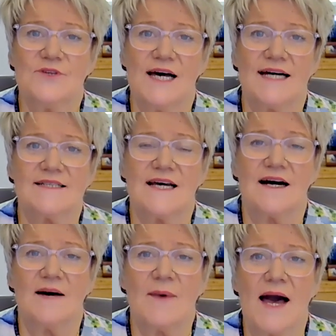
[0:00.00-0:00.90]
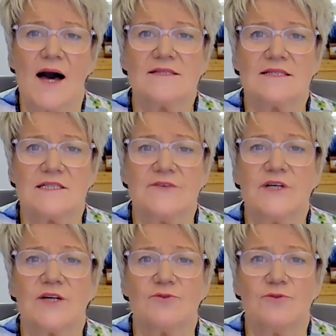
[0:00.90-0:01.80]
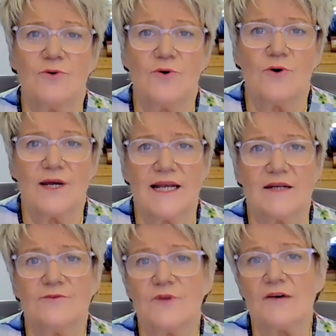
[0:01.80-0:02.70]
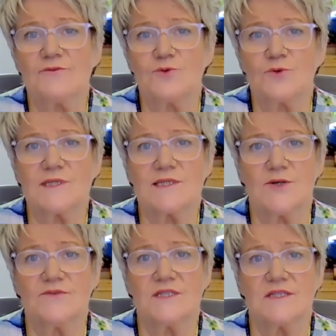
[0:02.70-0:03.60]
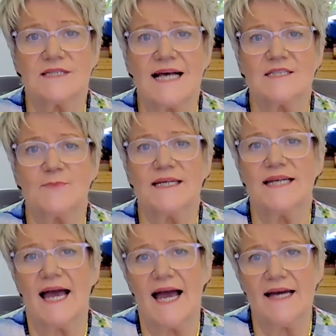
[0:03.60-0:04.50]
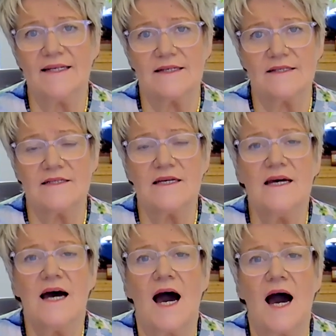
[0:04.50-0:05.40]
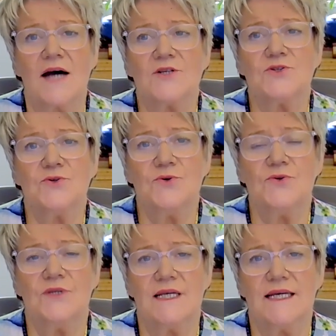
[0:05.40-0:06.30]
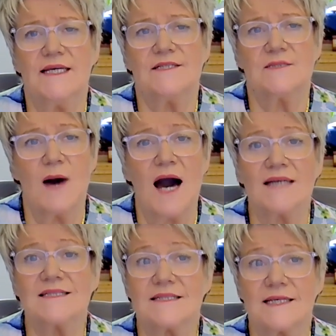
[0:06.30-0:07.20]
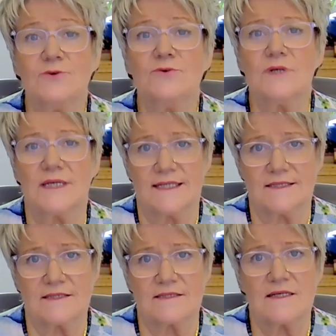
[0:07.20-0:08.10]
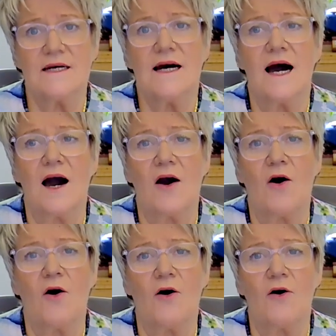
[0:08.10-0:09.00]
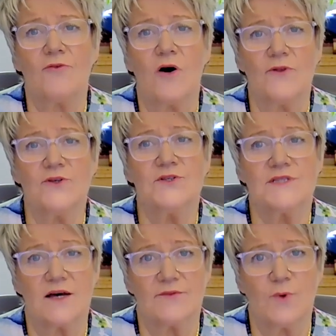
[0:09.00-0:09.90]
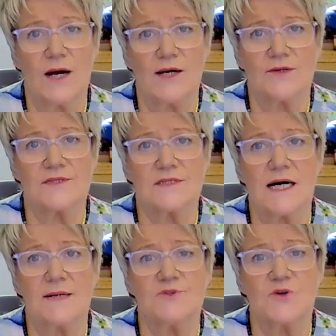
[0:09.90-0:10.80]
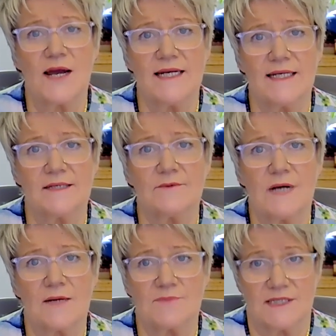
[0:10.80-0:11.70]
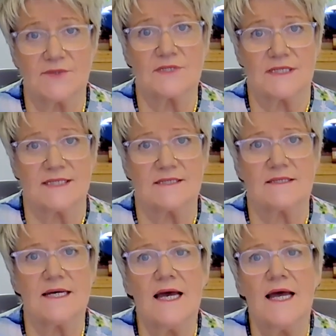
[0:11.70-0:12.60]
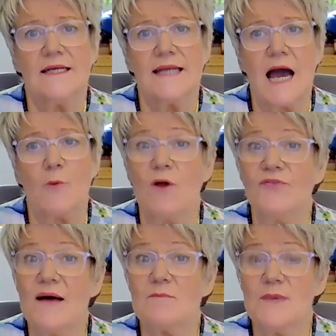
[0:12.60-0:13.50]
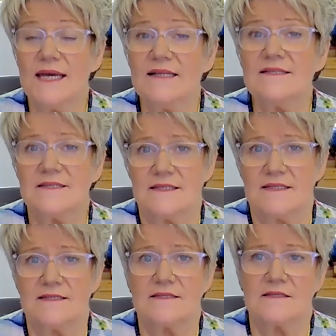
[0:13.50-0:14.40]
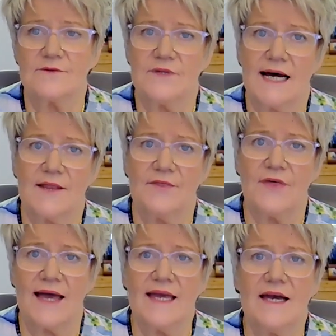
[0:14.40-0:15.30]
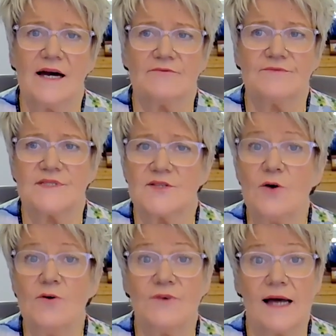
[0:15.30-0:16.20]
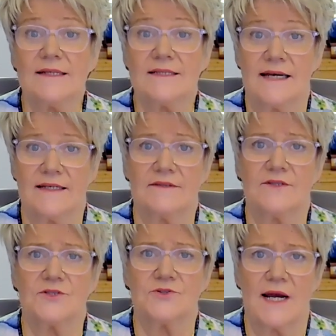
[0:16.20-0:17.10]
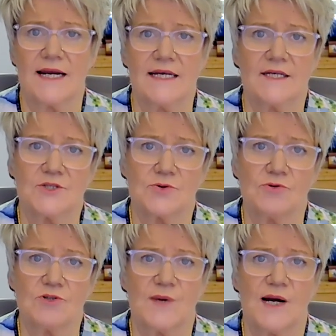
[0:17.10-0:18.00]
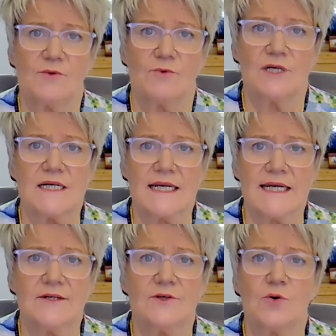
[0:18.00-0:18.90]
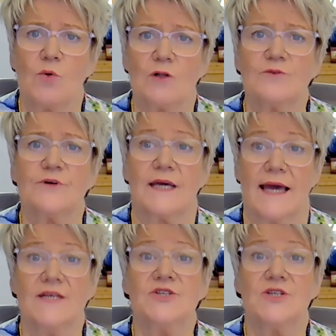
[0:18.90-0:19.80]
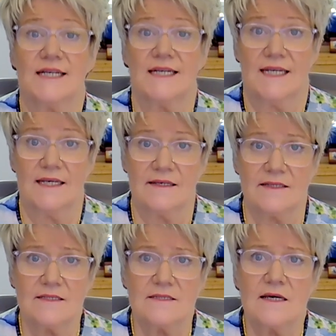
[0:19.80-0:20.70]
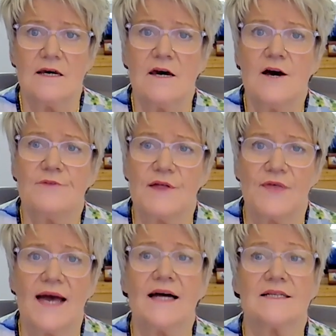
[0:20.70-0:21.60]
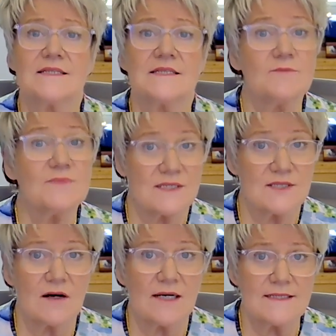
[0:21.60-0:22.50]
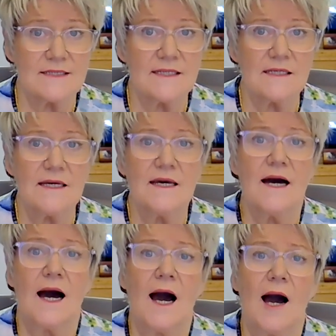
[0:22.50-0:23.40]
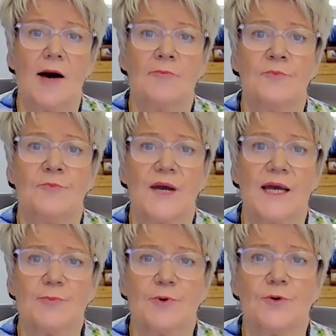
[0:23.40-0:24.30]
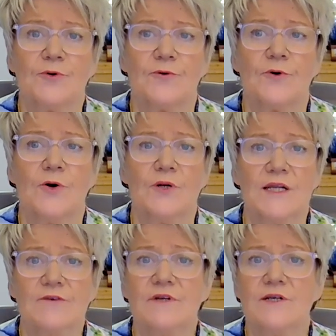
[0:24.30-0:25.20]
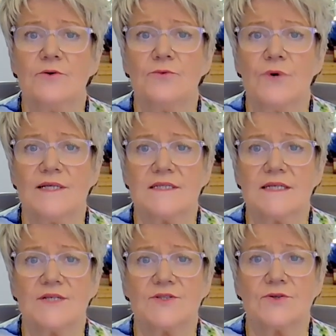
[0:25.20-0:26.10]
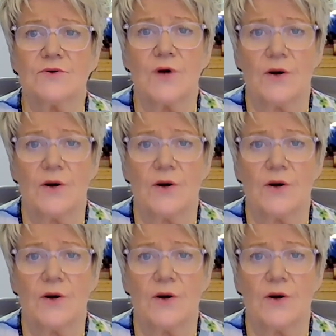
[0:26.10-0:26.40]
that our certificate 4 in end-of-life doula services has been added to the smart skilled list of on the New South Wales training skills list. Now, what that means is that they have so validated the training and talked about needed qualification it is, that they are subsidizing people who live in residential